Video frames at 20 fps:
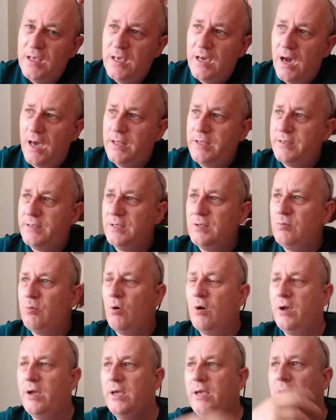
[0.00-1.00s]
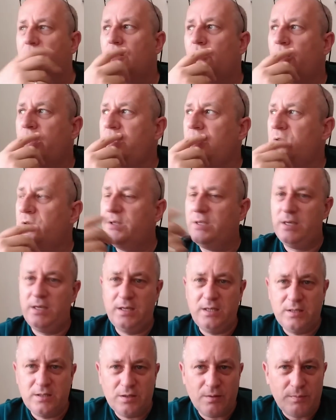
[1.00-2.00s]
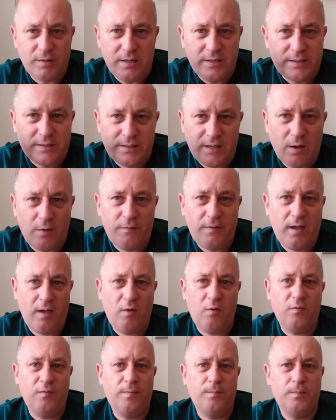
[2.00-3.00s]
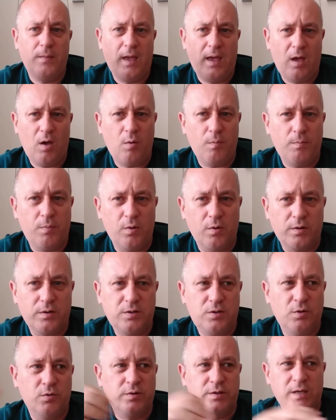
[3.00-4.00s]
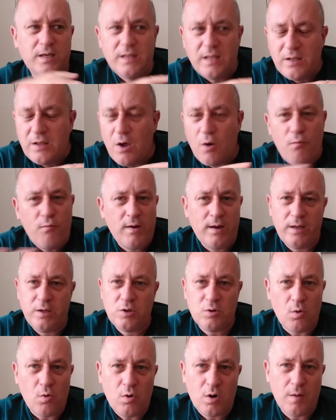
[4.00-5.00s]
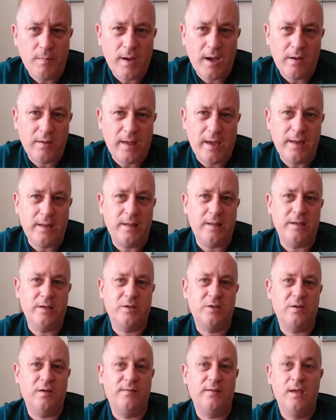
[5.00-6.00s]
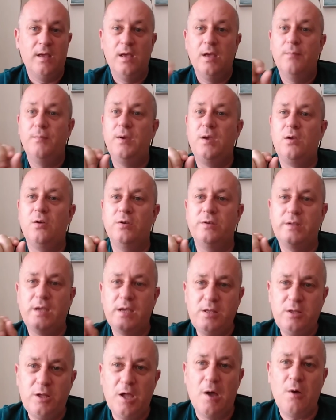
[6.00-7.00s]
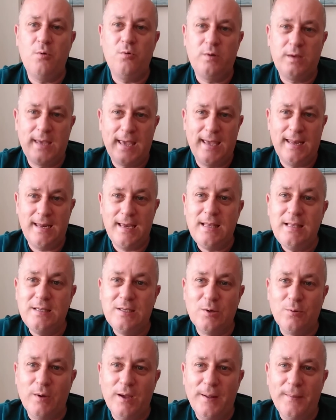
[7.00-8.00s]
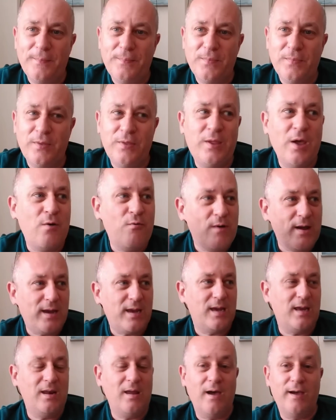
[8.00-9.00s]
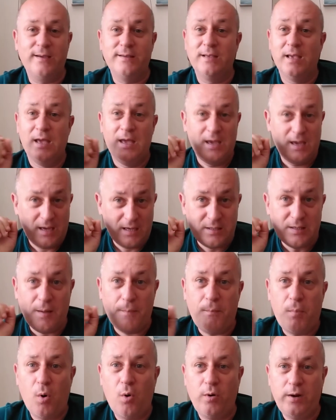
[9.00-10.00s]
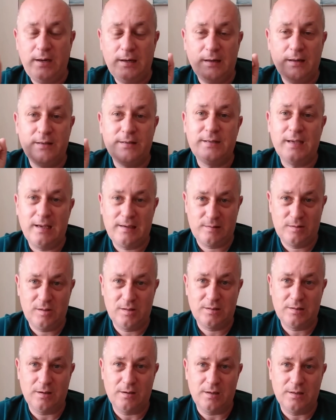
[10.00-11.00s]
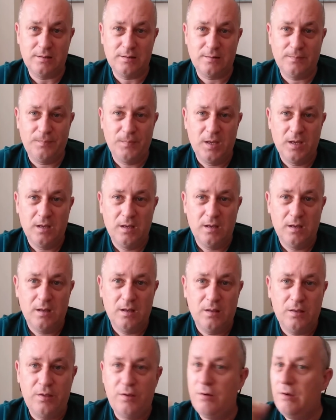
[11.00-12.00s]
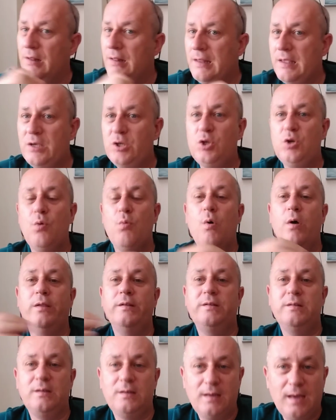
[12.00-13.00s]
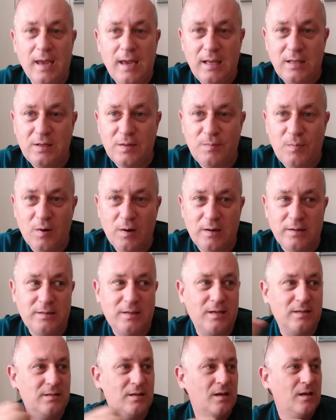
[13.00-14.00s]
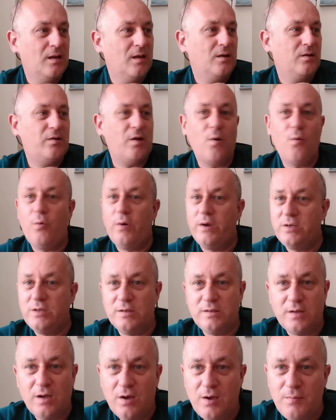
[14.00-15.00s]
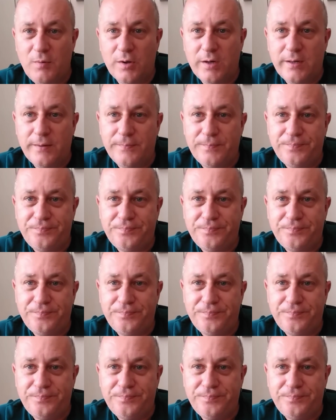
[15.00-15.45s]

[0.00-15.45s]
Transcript: And this is why when you see some of these self-help help books, you'll see they don't really talk about any of this stuff because they don't get into it. They recognize it's a pointless exercise. That unless you're wanting to get into politics, don't waste your time on it.